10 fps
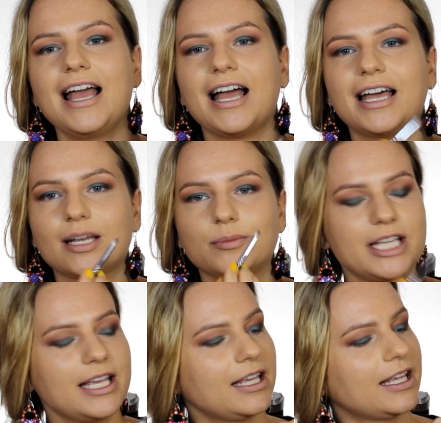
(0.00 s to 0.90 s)
and I'm
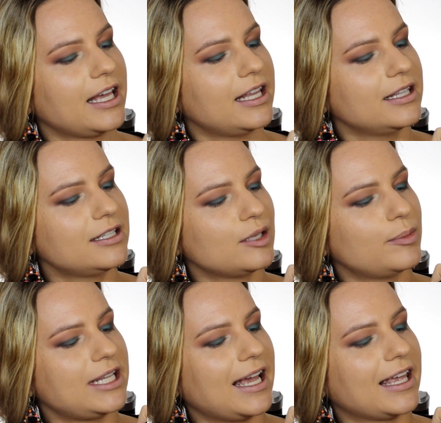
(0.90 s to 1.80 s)
taking a little
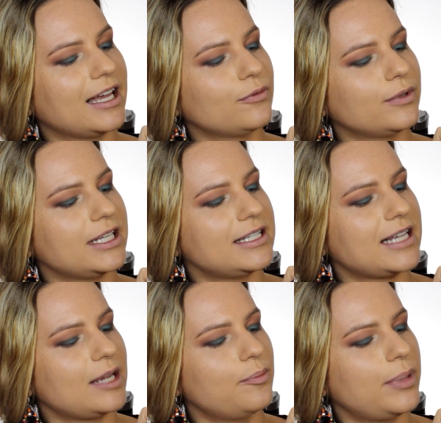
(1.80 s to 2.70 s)
bit again with the
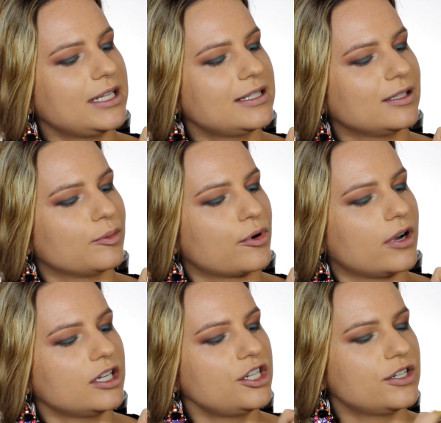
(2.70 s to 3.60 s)
same pencil
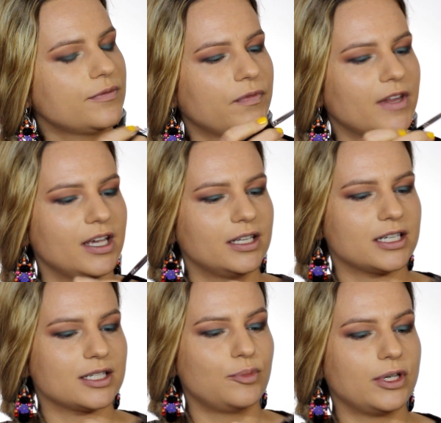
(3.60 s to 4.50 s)
brush.
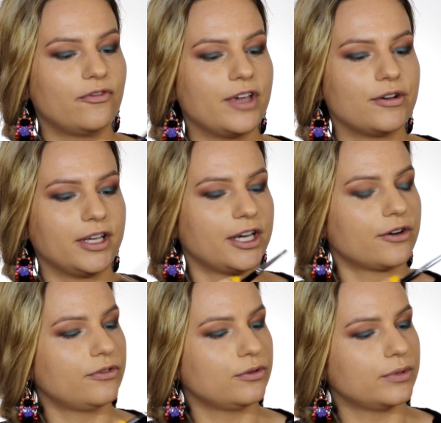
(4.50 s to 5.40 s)
Just be very
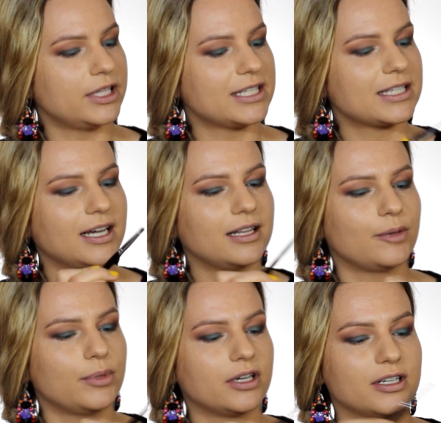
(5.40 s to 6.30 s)
careful with this
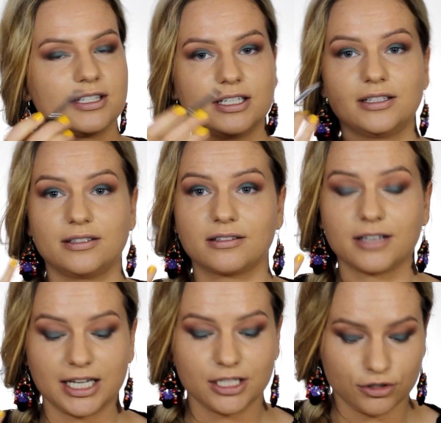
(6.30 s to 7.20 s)
color because it
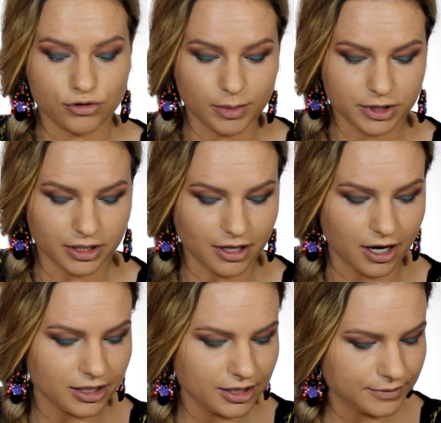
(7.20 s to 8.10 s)
kind of drops a
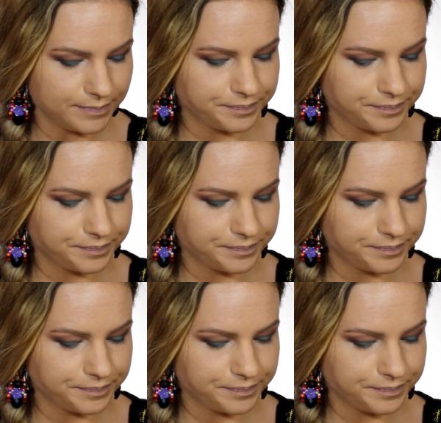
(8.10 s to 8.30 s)
lot.